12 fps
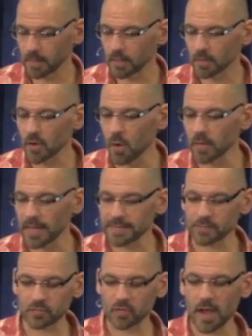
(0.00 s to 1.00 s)
Know, like,
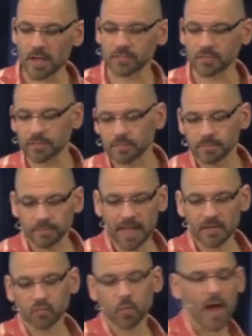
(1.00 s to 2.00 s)
and trust.
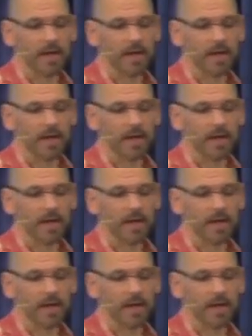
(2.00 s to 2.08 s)
That's why